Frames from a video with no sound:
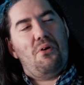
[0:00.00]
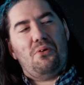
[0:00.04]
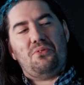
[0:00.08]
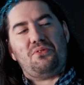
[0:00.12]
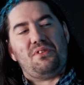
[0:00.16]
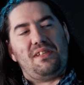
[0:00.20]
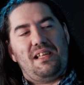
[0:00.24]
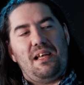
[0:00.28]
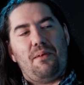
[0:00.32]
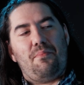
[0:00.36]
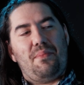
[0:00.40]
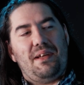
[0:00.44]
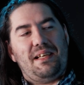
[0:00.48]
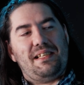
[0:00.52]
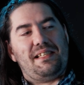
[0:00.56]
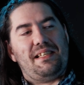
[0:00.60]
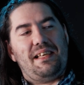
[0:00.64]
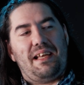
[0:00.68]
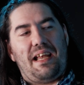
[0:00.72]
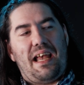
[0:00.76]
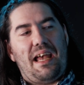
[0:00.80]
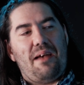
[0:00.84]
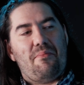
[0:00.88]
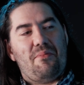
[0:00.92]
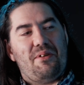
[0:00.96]
mostly a P
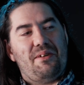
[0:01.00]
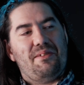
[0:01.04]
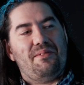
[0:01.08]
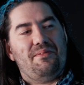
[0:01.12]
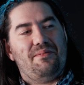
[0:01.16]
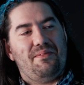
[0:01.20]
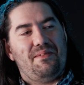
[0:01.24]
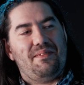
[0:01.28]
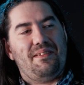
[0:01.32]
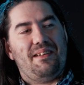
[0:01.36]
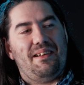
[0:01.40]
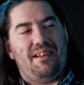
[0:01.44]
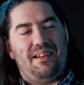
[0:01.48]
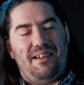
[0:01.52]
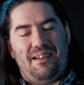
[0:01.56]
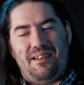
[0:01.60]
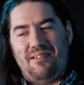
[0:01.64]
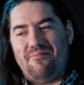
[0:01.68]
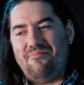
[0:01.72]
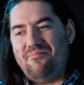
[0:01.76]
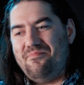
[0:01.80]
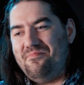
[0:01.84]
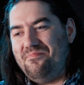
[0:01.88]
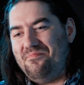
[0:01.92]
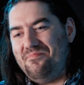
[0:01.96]
C gamer. Okay, uh,
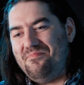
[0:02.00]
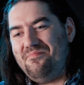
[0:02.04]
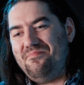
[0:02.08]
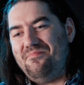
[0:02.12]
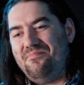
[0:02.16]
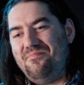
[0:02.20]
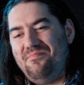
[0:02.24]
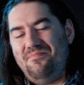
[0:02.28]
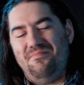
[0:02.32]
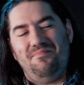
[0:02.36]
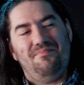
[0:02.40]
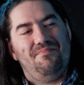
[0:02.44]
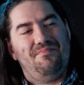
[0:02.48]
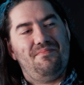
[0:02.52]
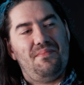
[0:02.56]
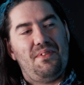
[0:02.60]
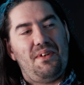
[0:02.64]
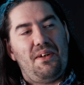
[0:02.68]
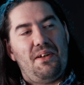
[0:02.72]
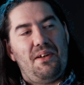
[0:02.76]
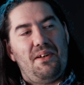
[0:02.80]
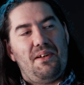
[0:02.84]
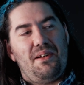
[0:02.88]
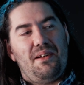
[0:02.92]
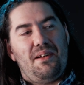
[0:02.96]
so no retro
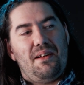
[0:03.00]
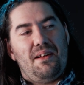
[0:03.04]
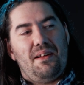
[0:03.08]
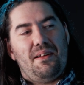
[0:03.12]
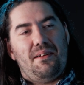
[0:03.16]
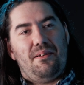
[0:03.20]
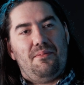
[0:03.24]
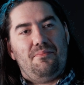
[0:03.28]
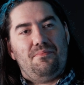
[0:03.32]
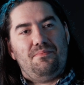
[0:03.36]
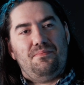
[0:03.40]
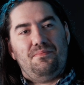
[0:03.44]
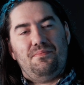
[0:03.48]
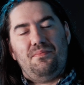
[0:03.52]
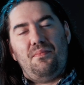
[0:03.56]
gaming for you?